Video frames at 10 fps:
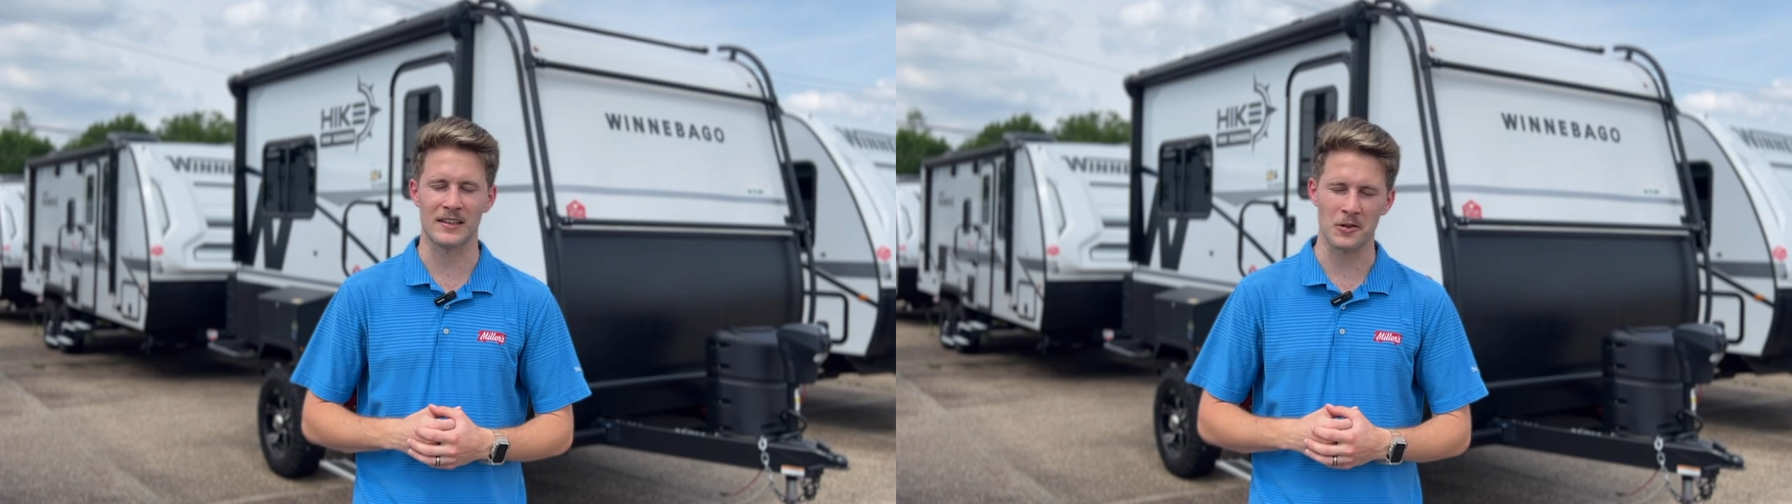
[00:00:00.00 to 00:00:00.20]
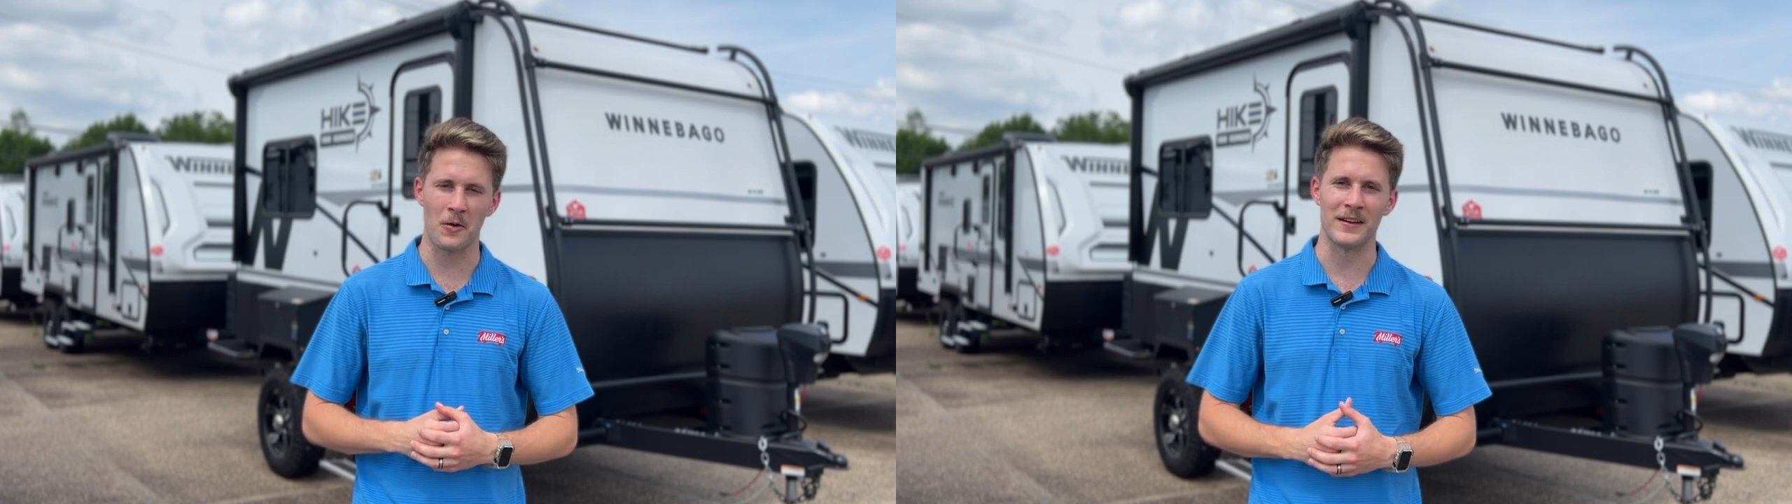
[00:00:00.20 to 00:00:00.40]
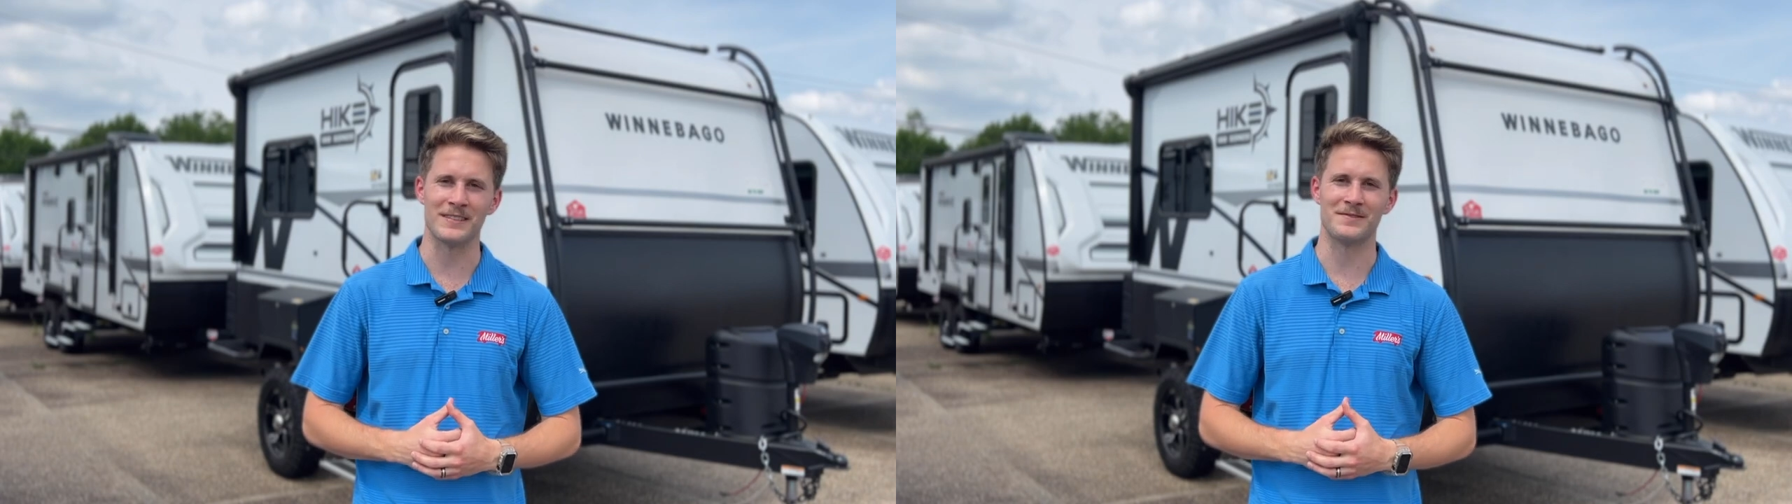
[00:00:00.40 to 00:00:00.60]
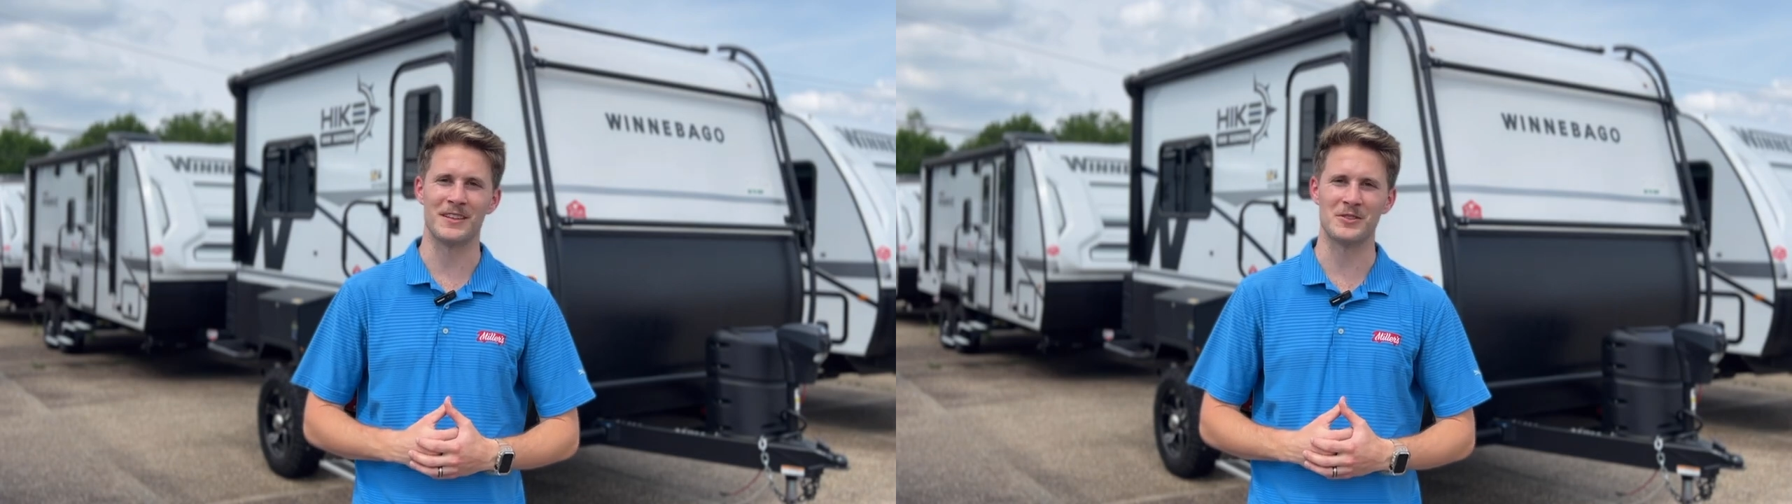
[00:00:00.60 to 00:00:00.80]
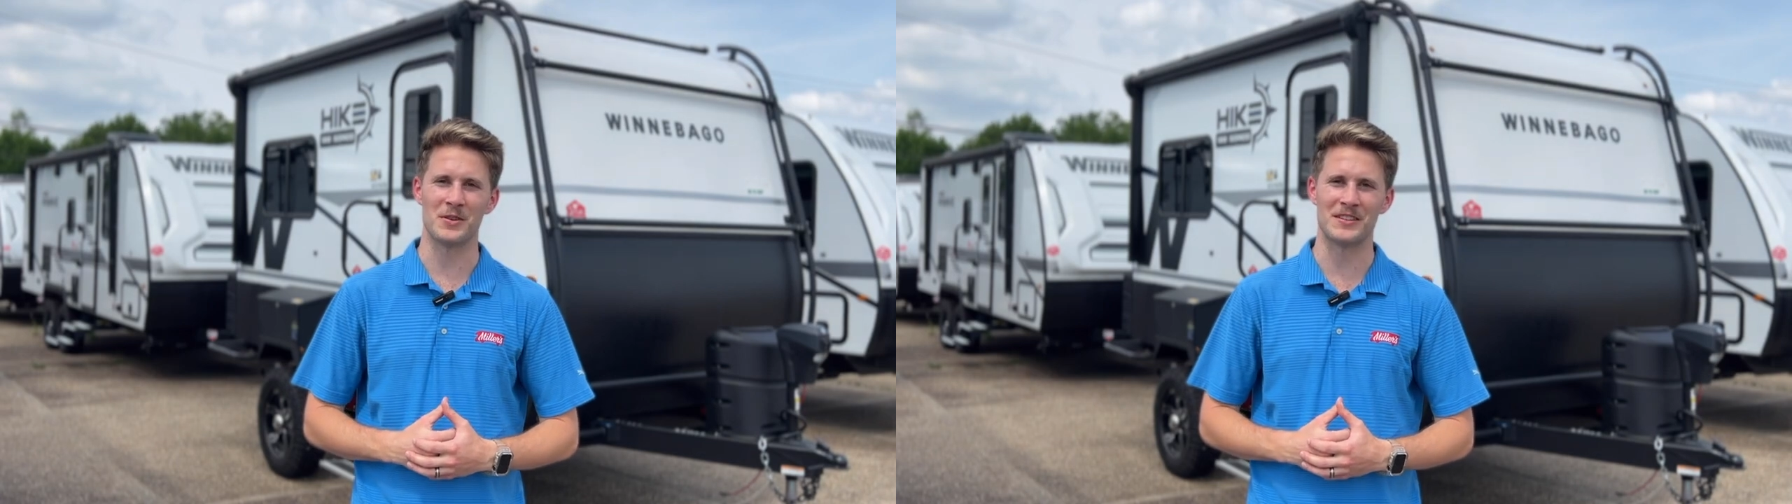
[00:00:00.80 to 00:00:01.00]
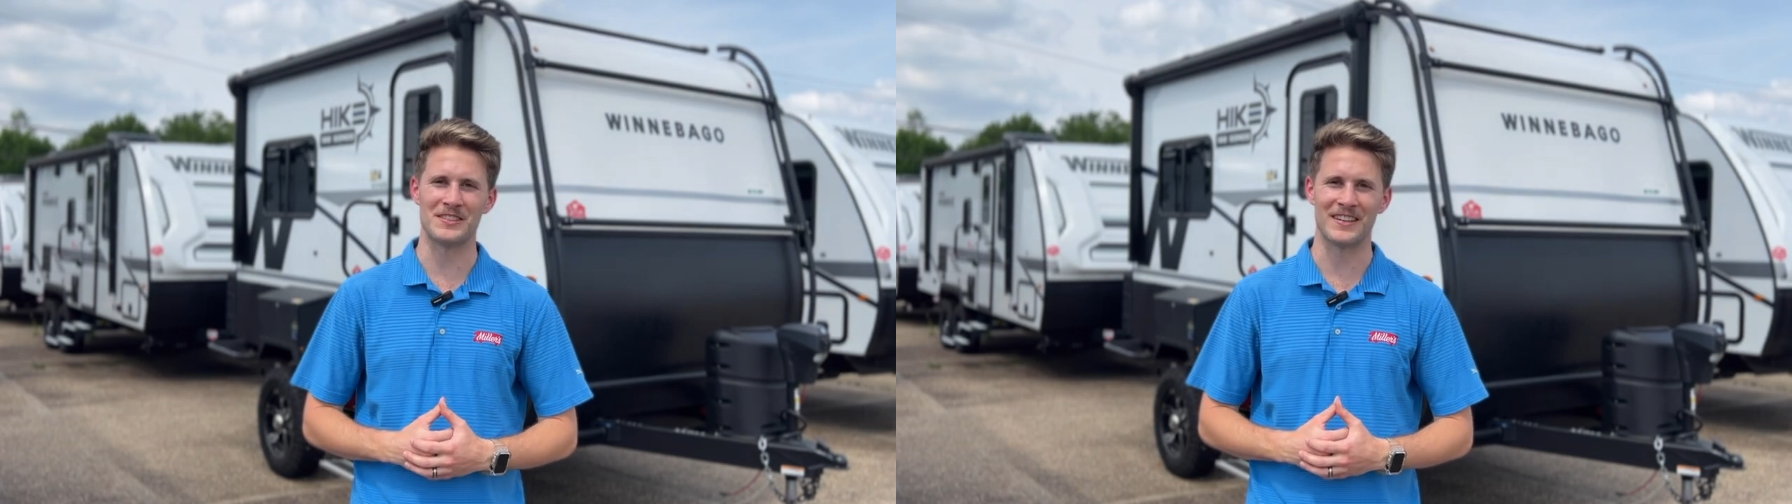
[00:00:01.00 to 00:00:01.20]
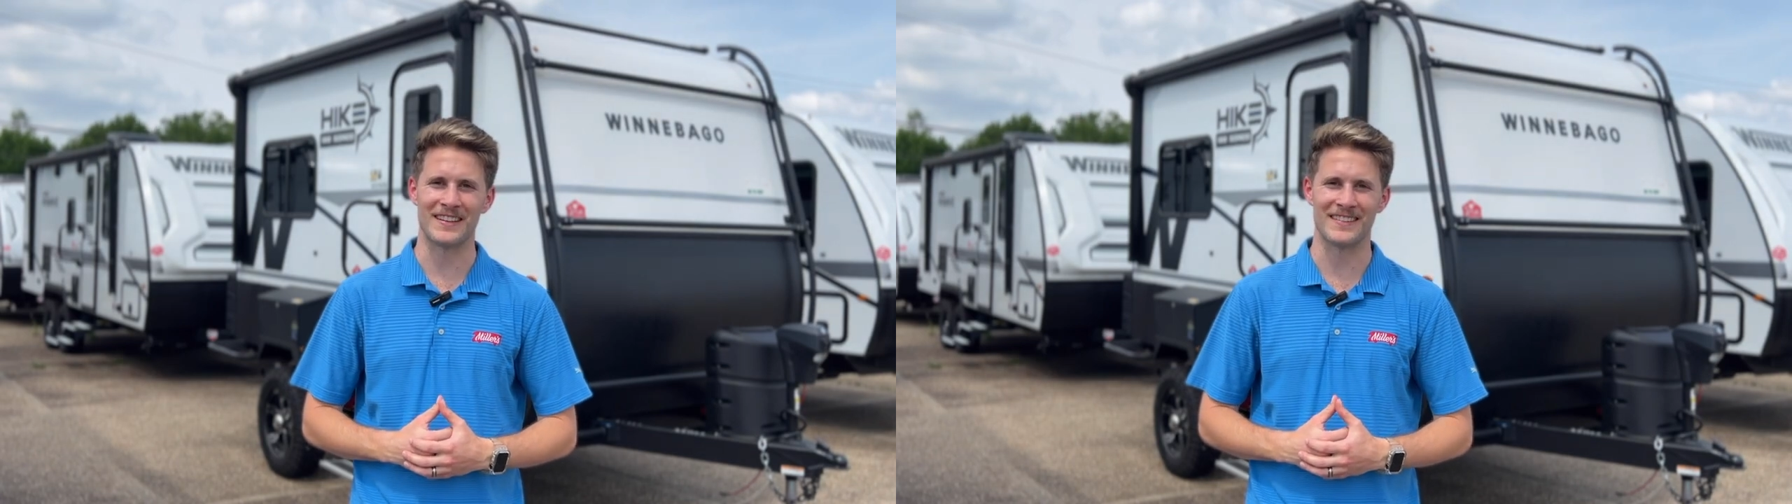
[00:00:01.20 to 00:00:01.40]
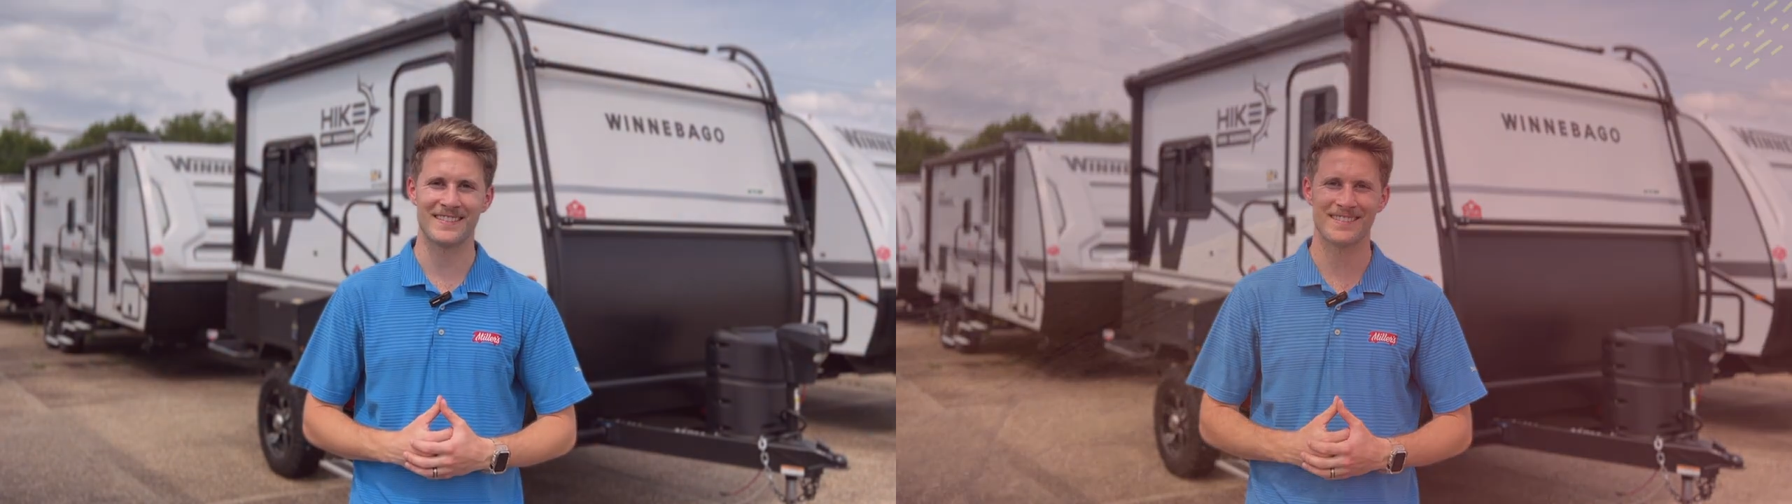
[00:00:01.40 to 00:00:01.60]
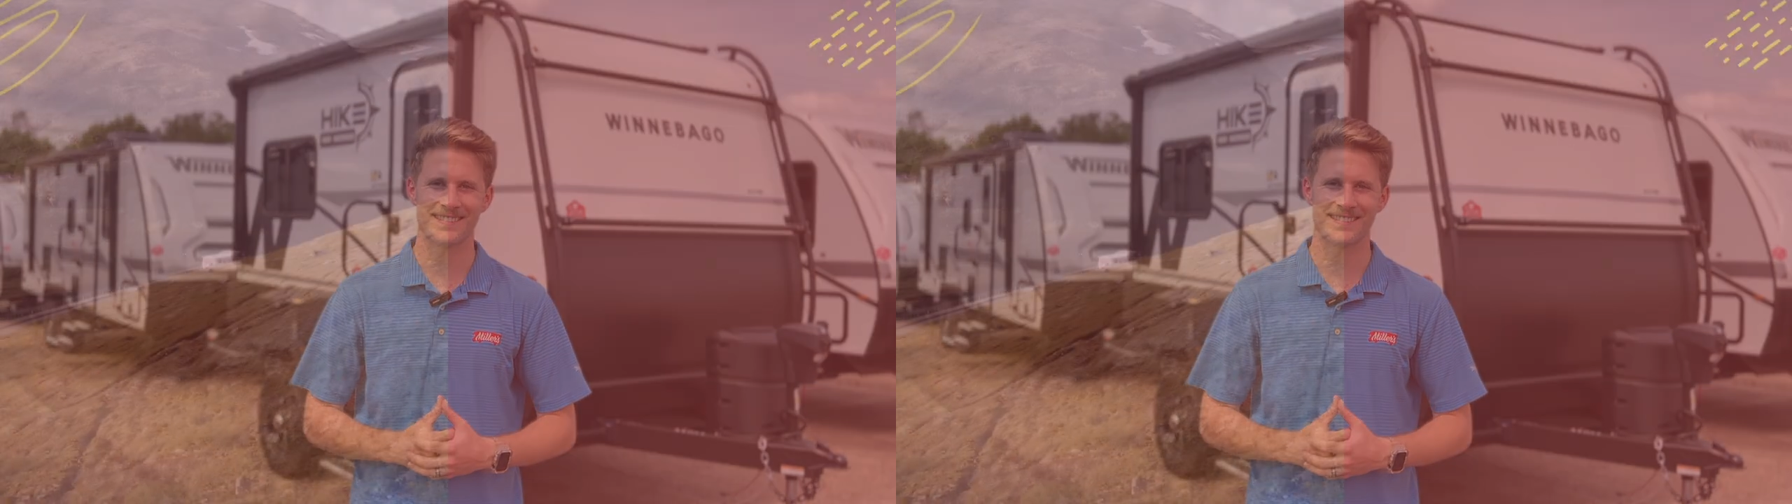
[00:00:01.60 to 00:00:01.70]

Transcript: And as always, enjoy the journey.